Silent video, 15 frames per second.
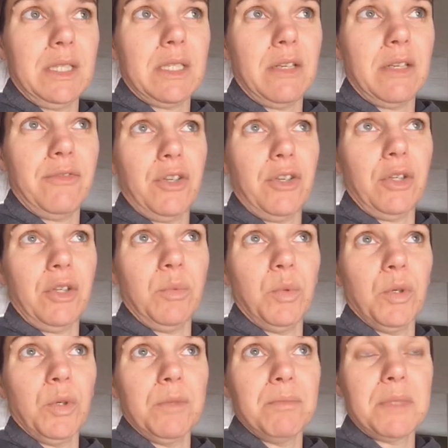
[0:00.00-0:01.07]
It's in a very
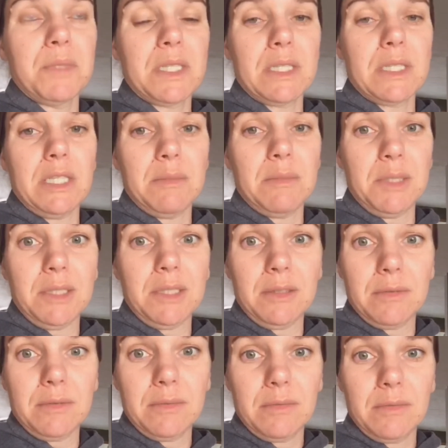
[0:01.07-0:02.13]
warm,
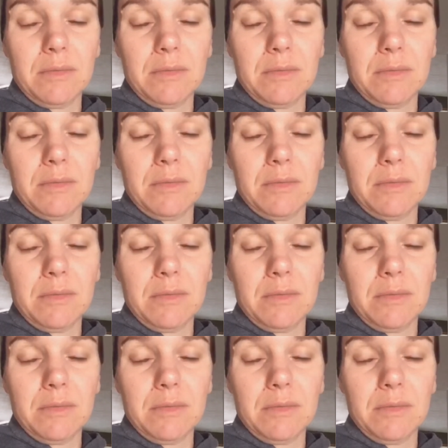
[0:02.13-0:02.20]
steamy